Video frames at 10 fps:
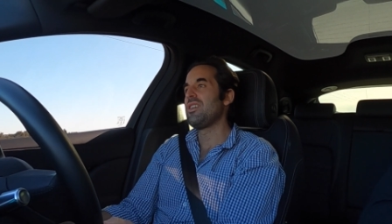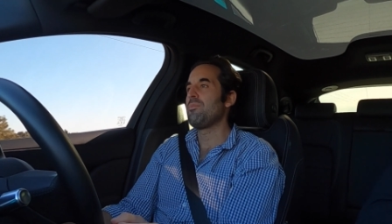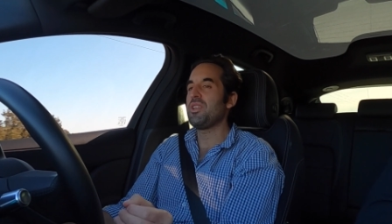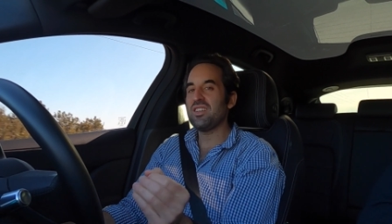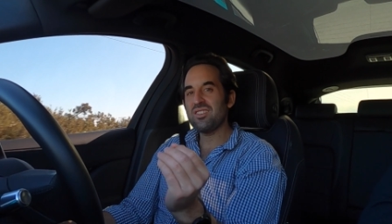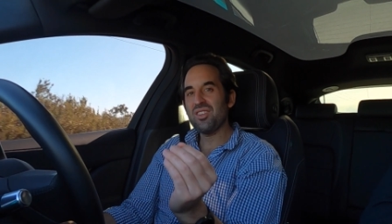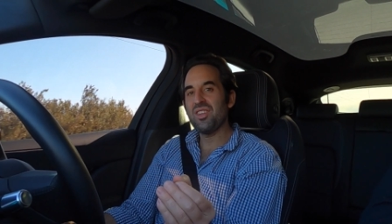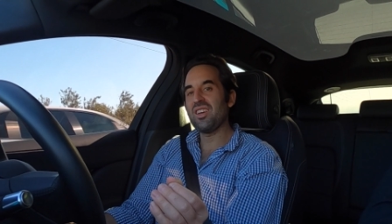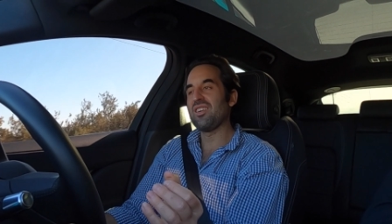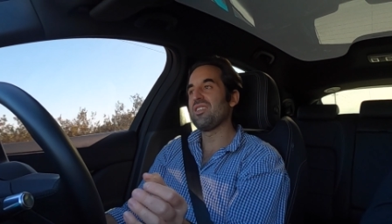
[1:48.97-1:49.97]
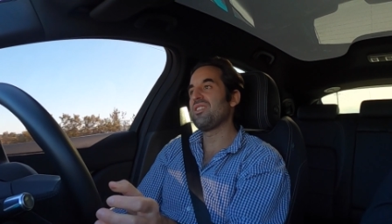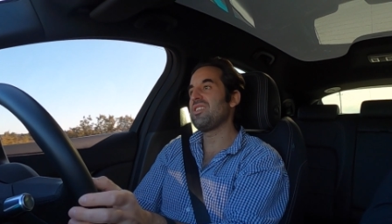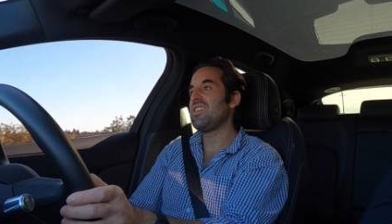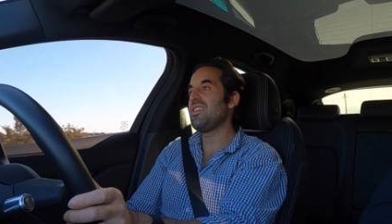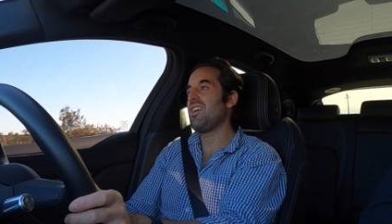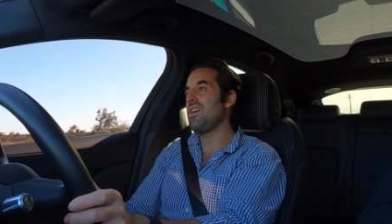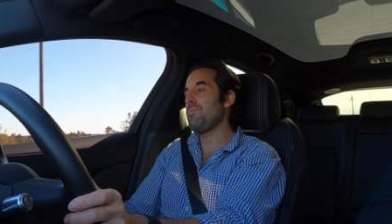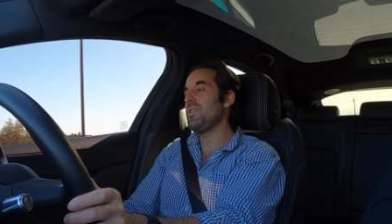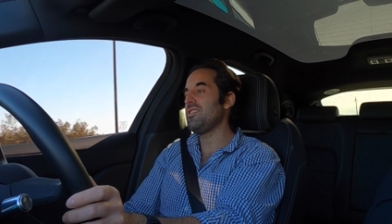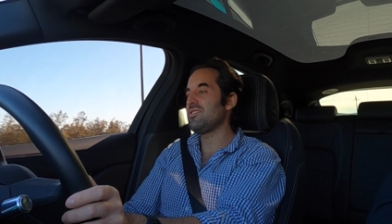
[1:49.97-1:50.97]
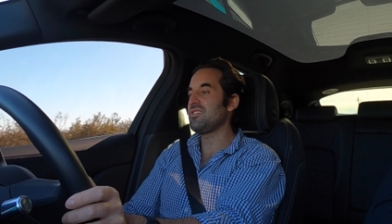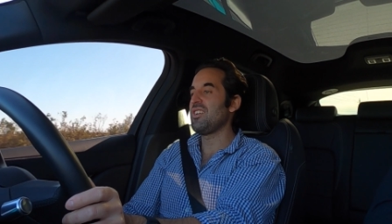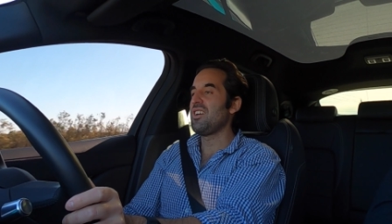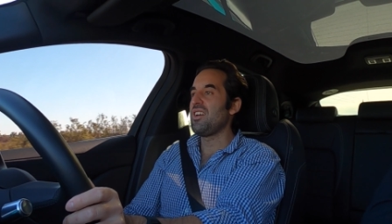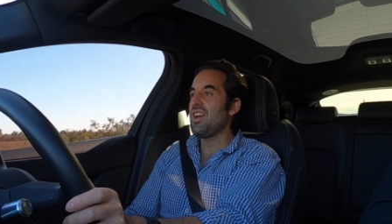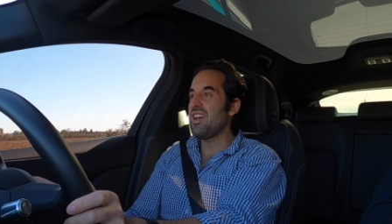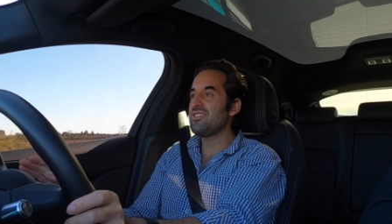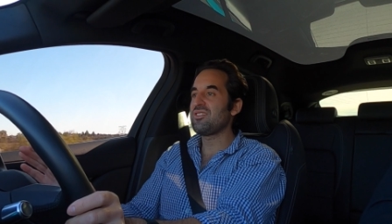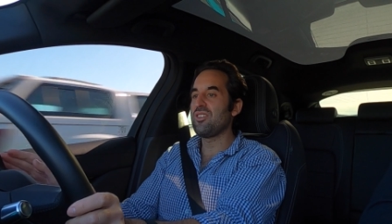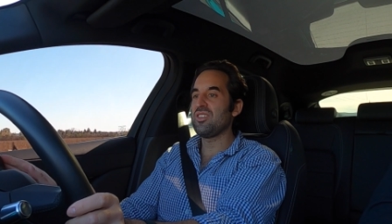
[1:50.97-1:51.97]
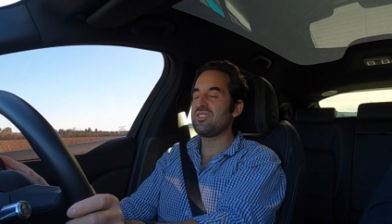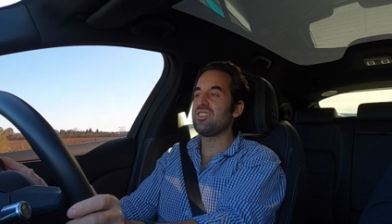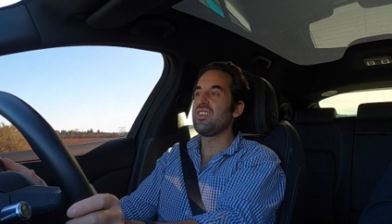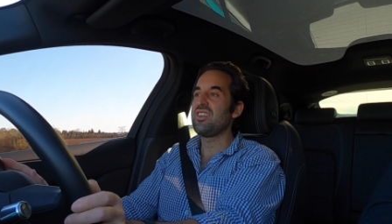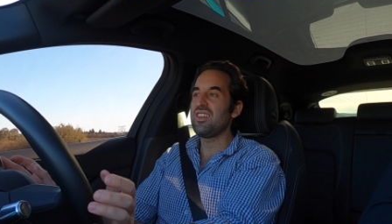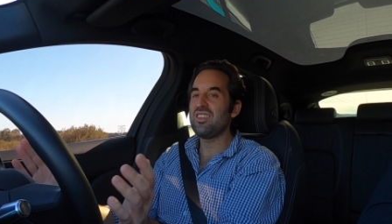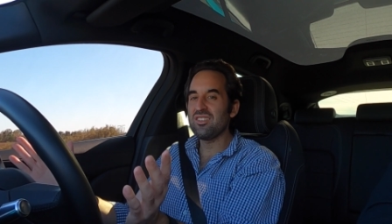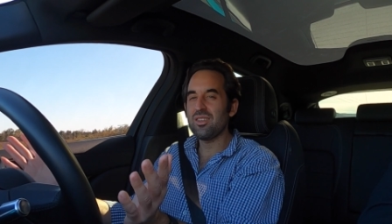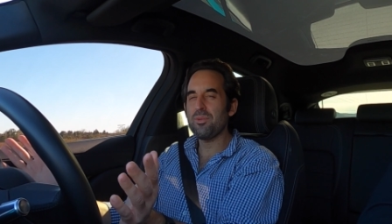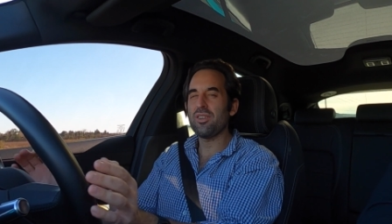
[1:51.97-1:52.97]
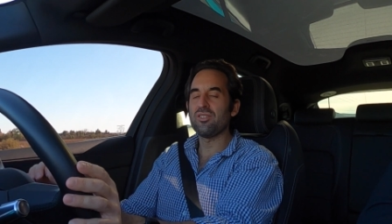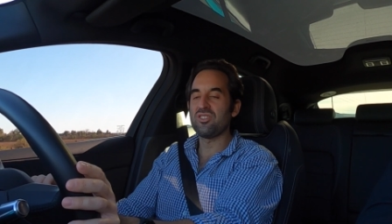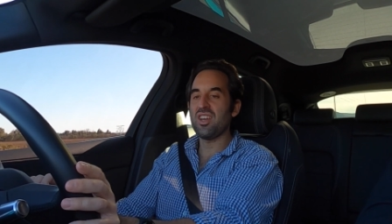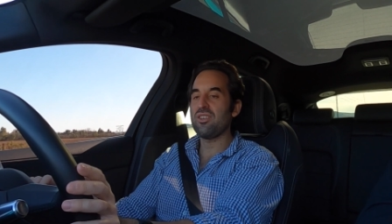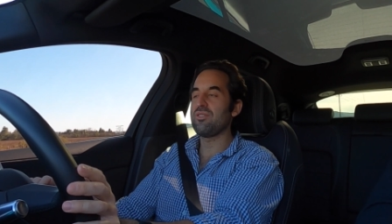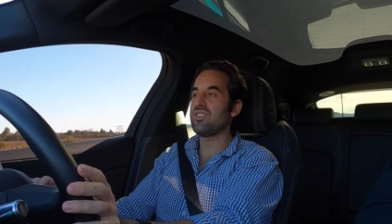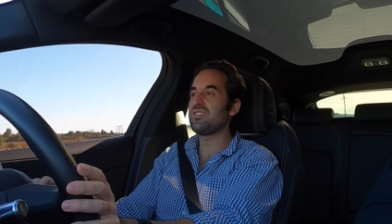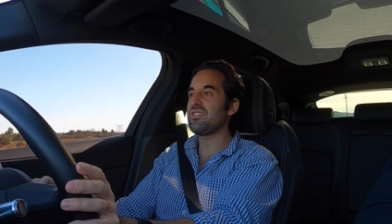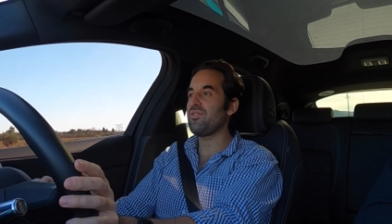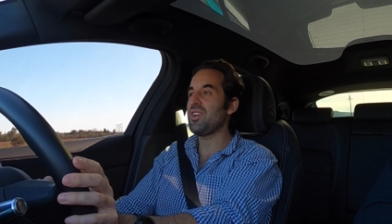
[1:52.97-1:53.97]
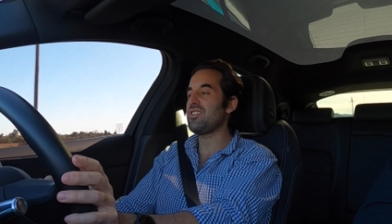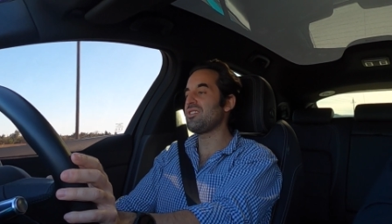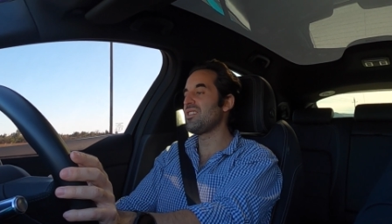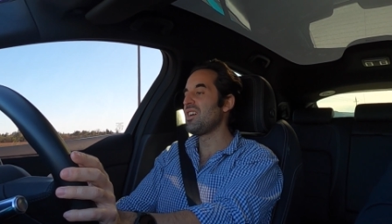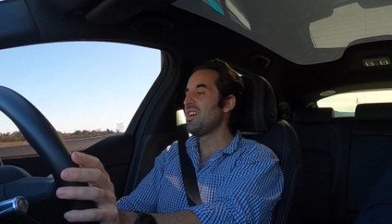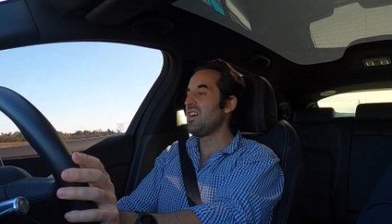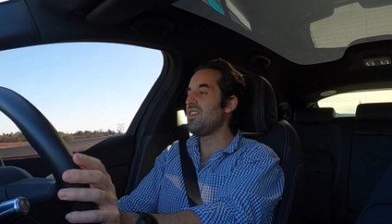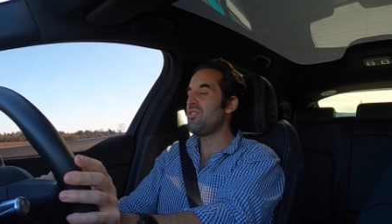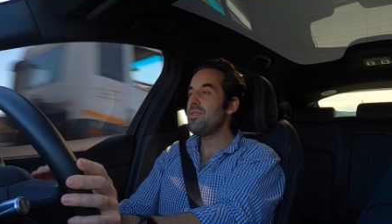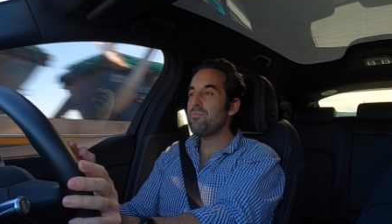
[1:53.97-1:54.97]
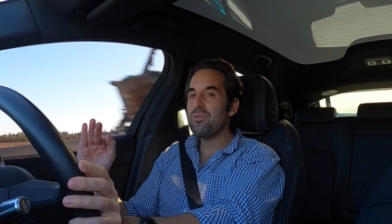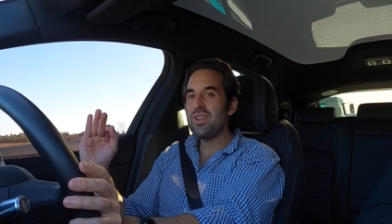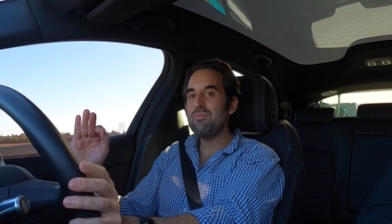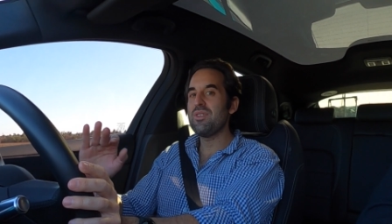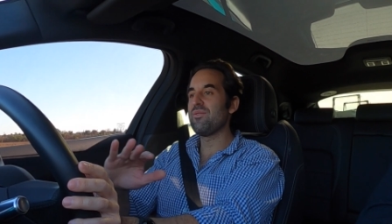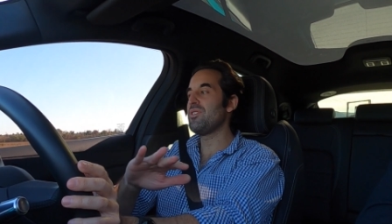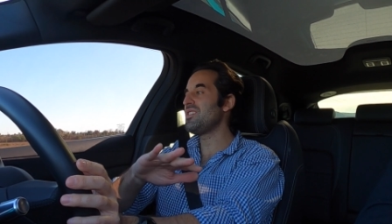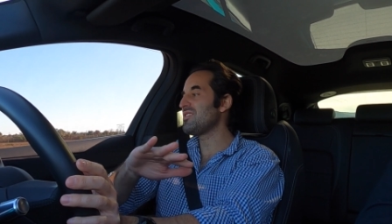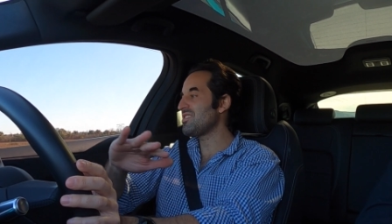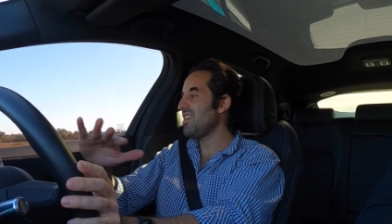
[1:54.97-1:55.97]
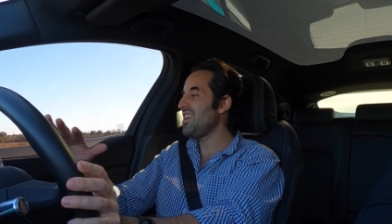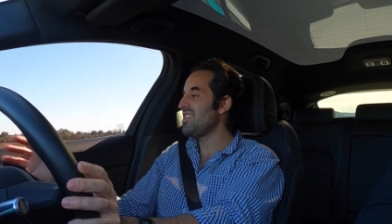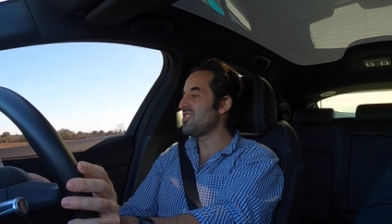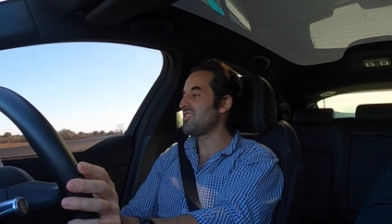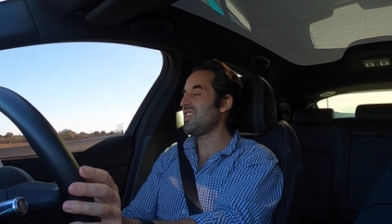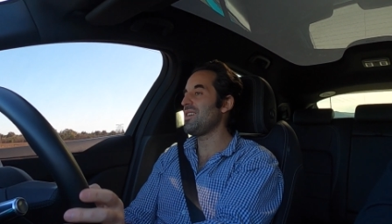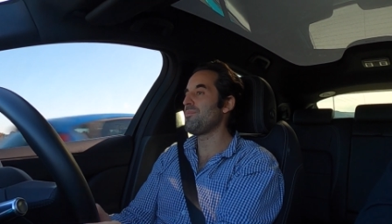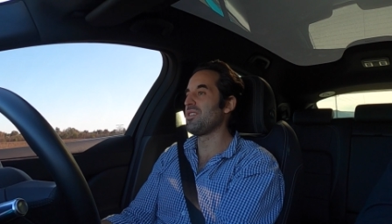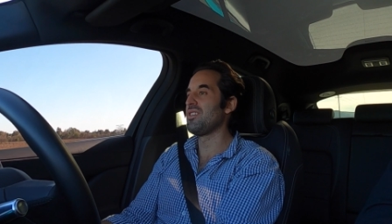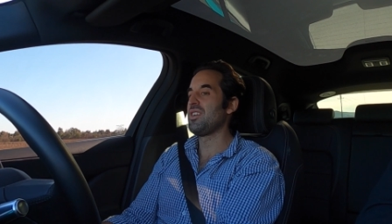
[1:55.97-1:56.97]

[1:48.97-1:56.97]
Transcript: But that's the thing, the I-Pace has got, in typical Jaguar fashion, a very premium, very stylish cabin.